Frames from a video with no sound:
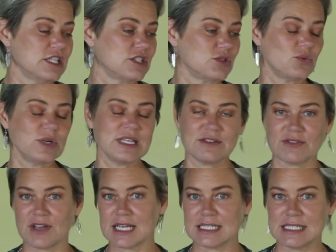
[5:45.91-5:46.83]
Do we in
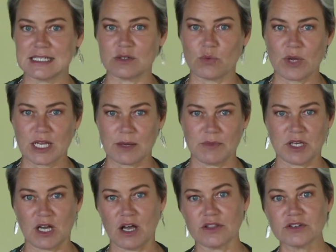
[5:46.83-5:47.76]
fact need to wake up
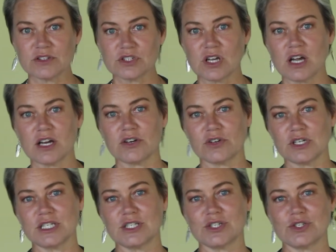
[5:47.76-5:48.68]
the other
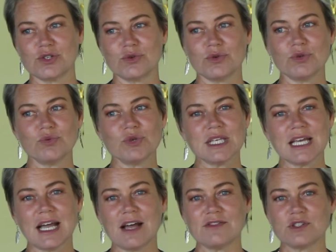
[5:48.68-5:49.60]
chakras? So you really
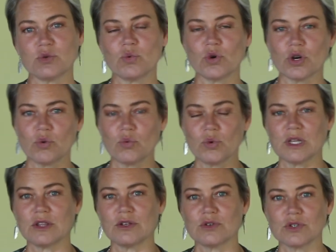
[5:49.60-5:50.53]
have to work
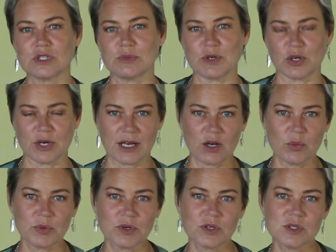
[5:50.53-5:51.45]
with your spirit
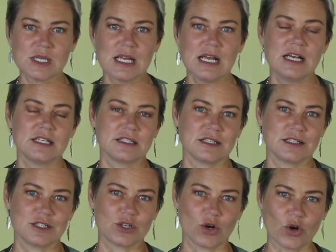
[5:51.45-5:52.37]
helpers to
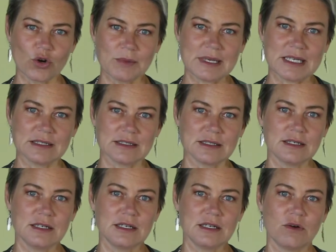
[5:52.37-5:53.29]
determine
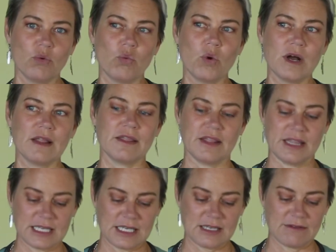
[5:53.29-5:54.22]
what
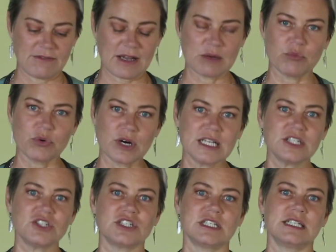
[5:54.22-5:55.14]
the
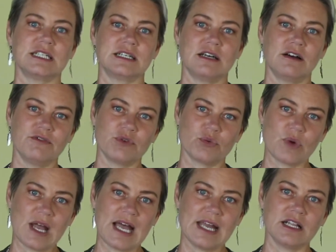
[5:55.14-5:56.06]
vibration of the
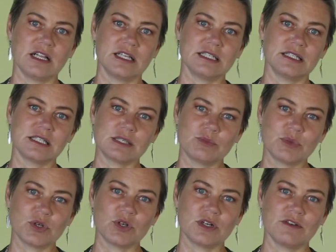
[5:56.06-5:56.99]
rattle and the
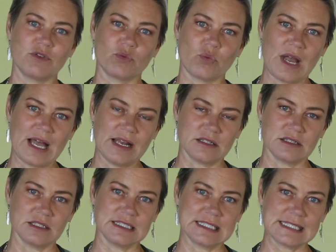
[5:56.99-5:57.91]
spirit of the
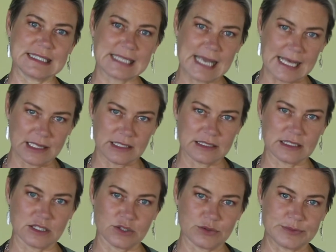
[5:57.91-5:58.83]
rattle is telling you.